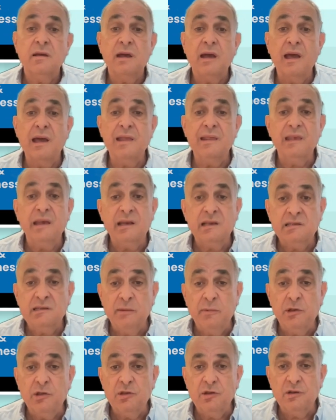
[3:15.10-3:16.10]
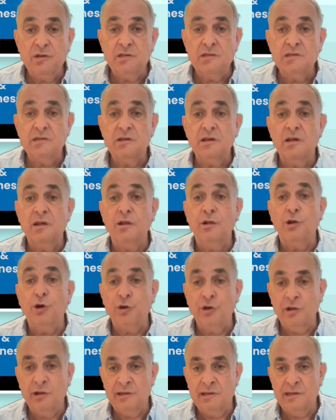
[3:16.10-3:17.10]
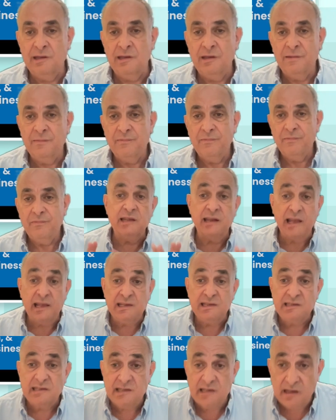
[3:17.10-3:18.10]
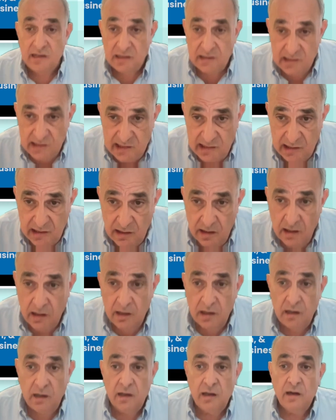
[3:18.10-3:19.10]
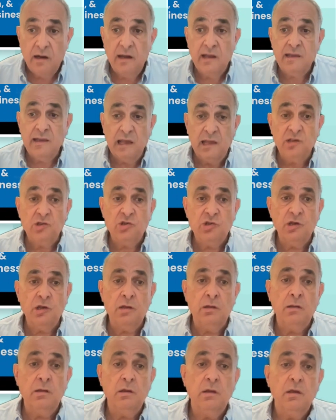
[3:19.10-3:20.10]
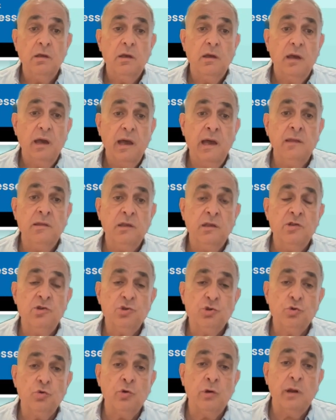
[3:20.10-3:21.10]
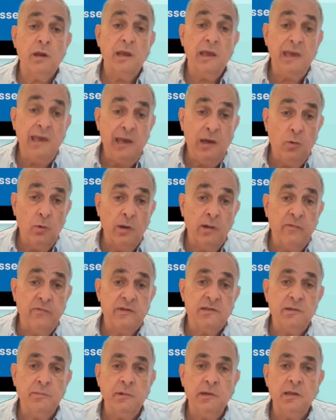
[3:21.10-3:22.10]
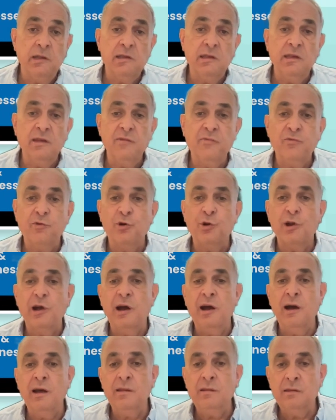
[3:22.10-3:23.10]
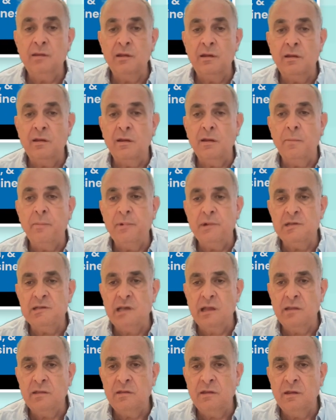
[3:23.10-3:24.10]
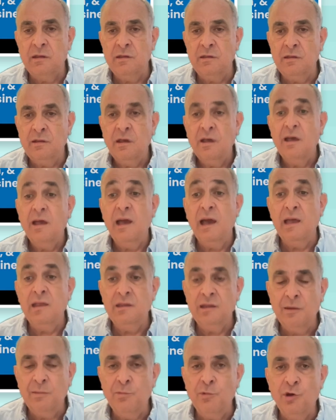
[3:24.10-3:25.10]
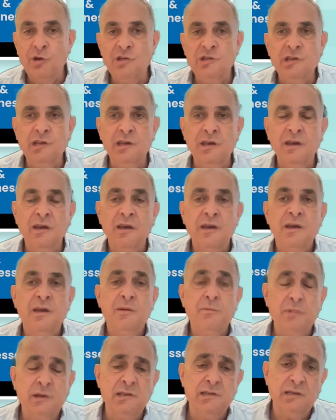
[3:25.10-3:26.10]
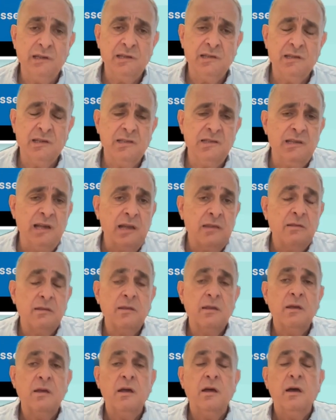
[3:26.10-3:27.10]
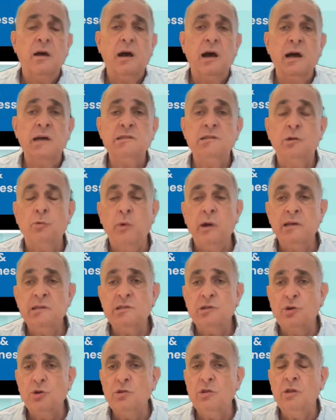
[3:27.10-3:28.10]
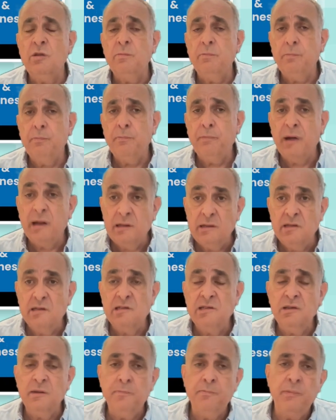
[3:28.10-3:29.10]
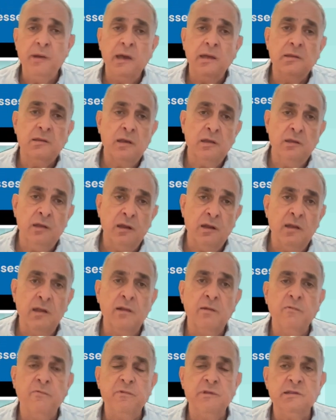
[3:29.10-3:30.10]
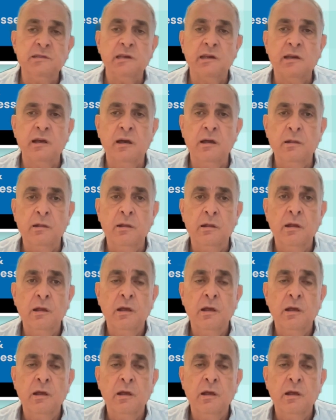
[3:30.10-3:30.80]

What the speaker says: and exhibitors' loyalty, transcends retention, and ensure equal visibility for underrepresented and emerging businesses that otherwise couldn't participate in a real physical